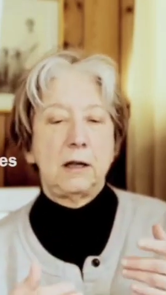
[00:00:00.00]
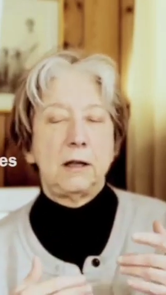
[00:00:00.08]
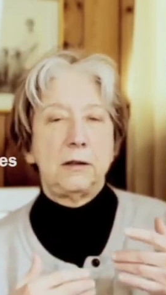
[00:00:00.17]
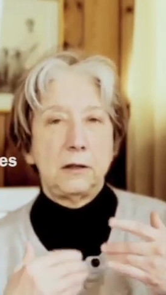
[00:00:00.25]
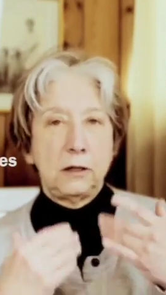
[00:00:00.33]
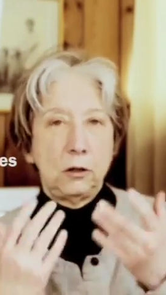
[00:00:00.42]

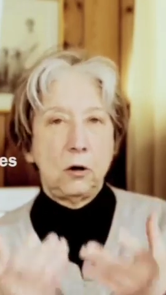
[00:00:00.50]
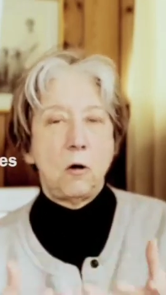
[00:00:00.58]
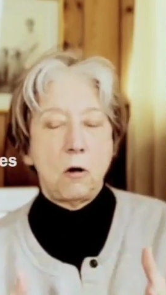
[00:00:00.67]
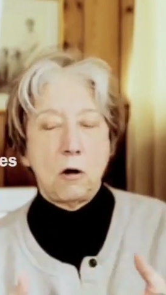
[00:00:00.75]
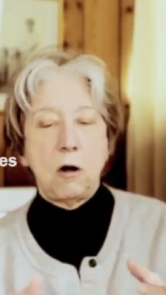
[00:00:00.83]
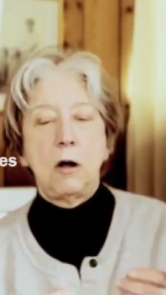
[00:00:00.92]
the
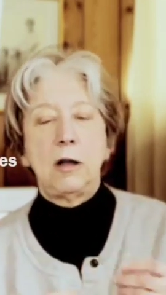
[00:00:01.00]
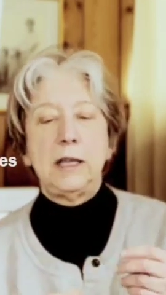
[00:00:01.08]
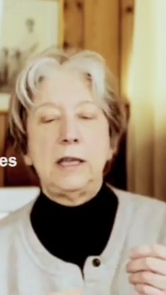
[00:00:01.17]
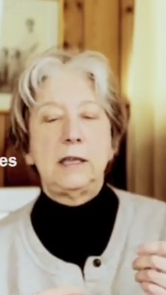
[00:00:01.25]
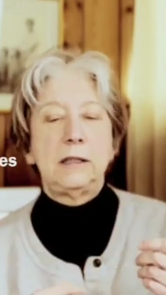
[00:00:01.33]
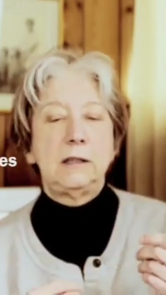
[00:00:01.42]
law
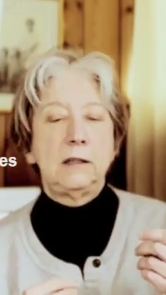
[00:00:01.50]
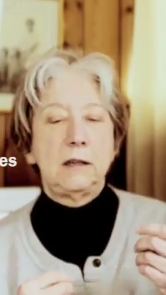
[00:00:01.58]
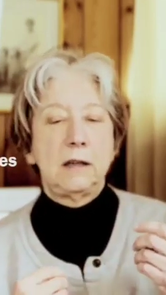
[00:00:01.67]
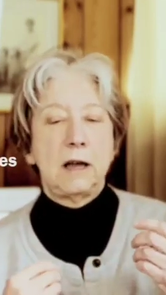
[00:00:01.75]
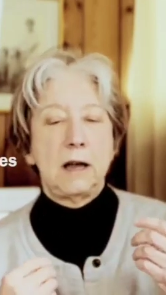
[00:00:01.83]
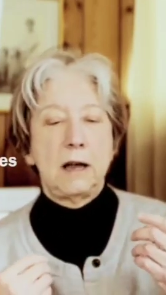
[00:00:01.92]
in,
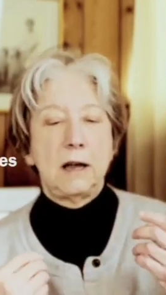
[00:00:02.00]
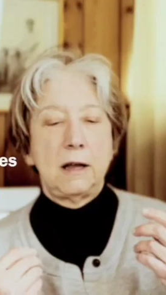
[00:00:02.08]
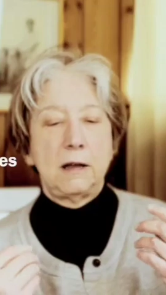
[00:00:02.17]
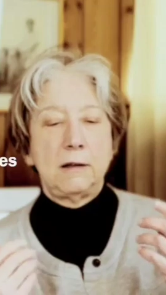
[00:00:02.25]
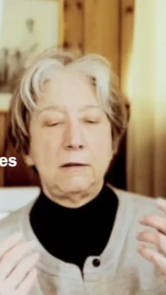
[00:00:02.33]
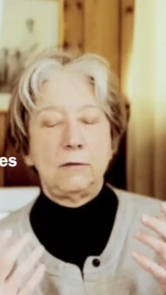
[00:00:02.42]

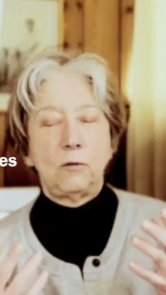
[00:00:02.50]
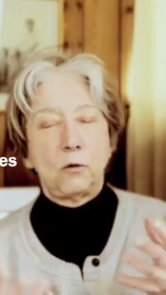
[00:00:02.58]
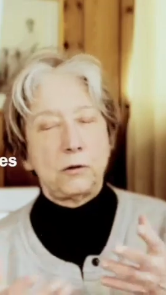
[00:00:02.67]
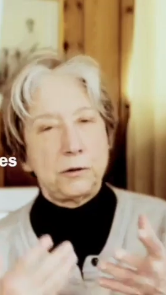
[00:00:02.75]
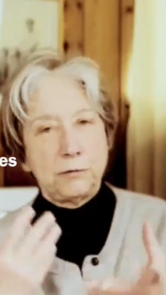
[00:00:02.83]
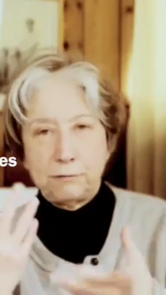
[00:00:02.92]

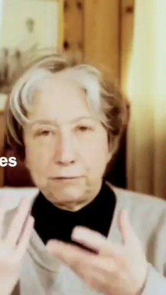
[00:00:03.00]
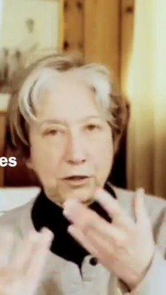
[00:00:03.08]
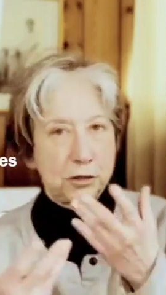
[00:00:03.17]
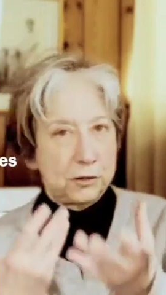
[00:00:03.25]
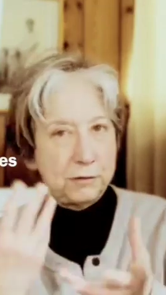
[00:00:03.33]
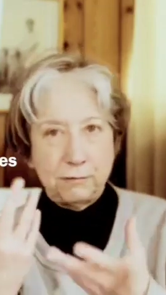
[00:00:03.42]
or
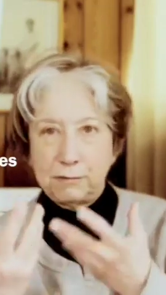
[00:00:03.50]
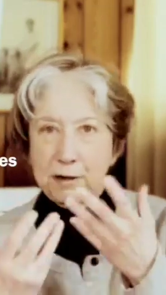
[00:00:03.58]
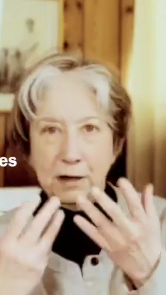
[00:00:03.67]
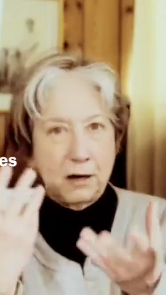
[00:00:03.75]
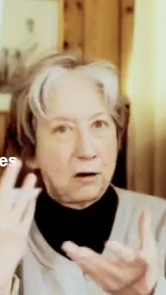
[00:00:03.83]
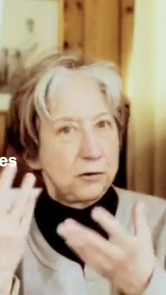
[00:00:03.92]
just
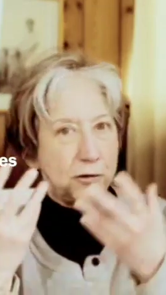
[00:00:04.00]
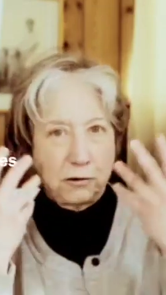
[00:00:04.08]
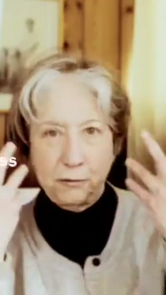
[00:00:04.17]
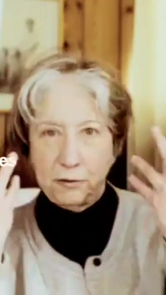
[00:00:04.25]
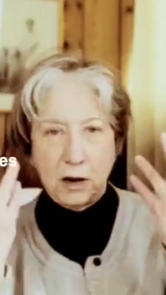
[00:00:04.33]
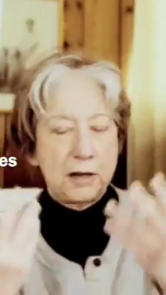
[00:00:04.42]
a
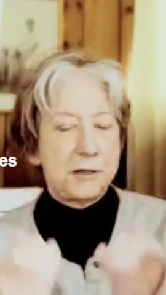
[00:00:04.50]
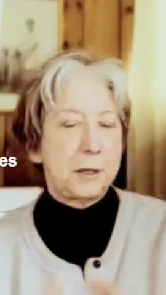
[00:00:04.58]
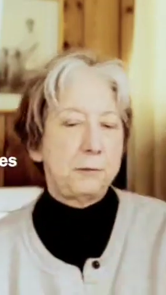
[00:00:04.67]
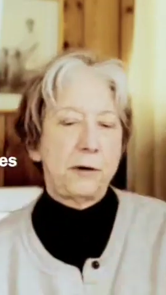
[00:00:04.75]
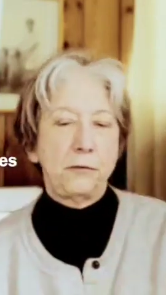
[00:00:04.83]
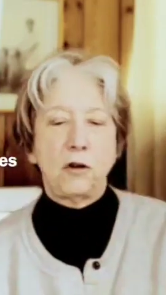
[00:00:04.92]
sort of
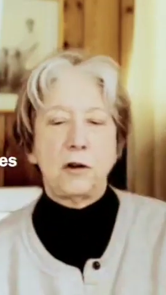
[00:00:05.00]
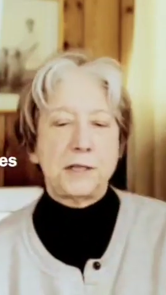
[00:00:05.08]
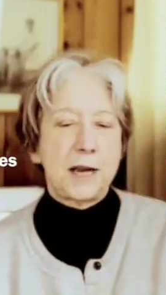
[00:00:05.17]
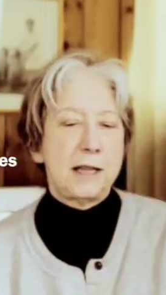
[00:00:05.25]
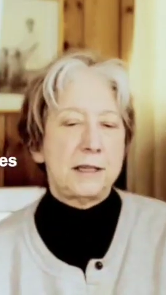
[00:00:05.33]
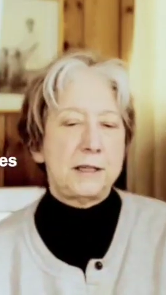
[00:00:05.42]
concept of
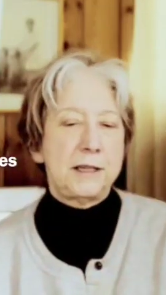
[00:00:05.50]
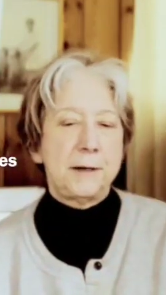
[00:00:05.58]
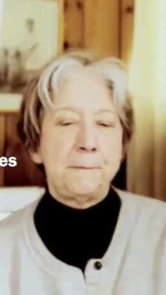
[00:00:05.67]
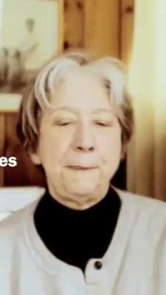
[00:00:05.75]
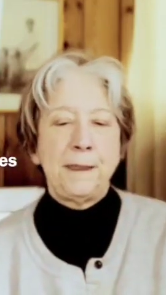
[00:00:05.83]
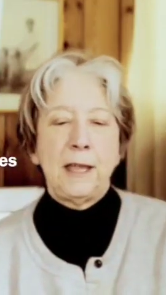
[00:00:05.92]

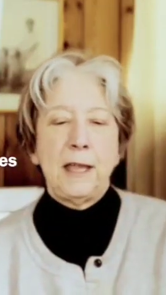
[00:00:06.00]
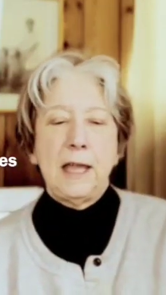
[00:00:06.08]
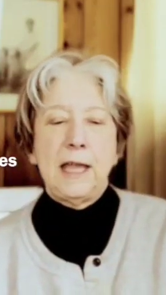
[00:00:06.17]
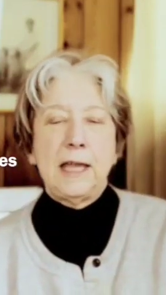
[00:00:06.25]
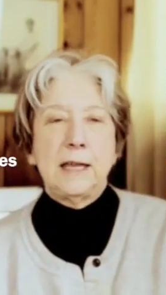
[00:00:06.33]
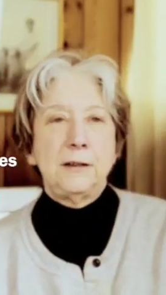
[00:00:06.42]
causality
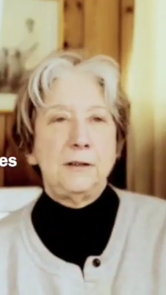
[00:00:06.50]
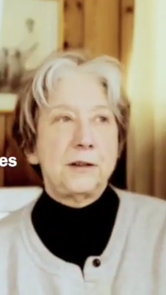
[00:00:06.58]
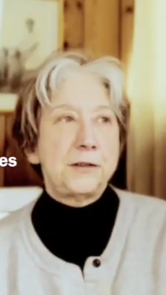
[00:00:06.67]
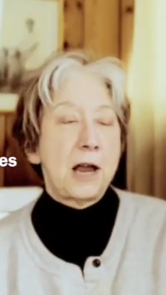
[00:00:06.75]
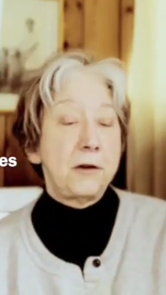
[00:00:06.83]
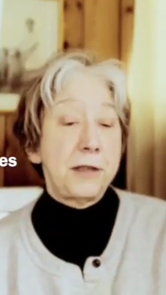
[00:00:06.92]
in the
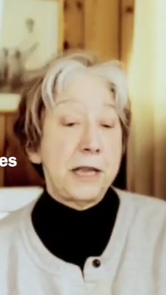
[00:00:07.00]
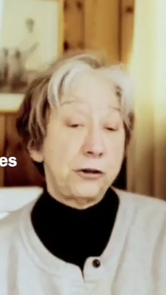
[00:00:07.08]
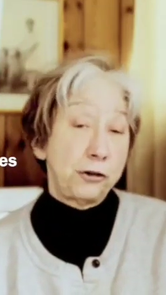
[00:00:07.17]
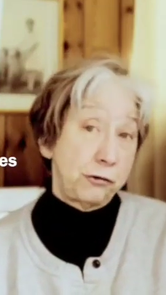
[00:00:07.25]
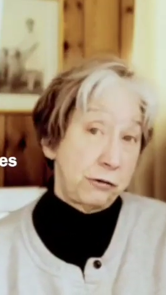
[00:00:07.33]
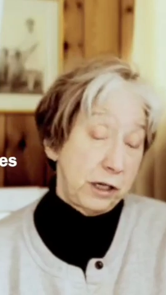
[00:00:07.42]
South
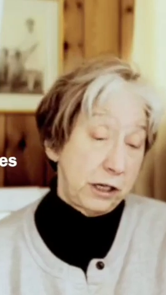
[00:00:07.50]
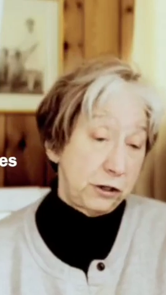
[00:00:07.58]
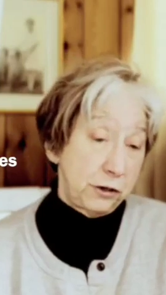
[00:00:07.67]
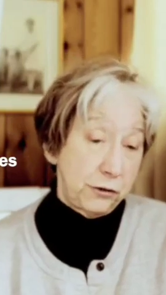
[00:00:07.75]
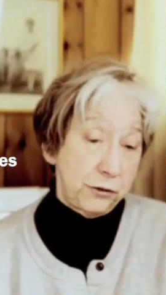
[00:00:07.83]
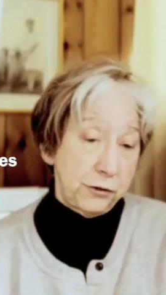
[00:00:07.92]
Asian
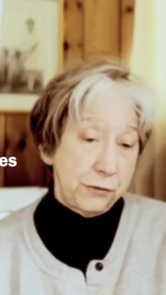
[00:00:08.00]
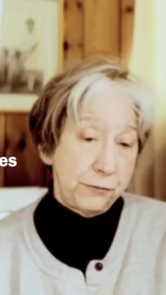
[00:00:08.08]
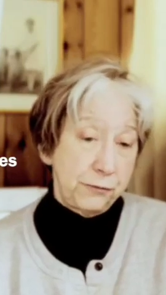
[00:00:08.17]
traditions.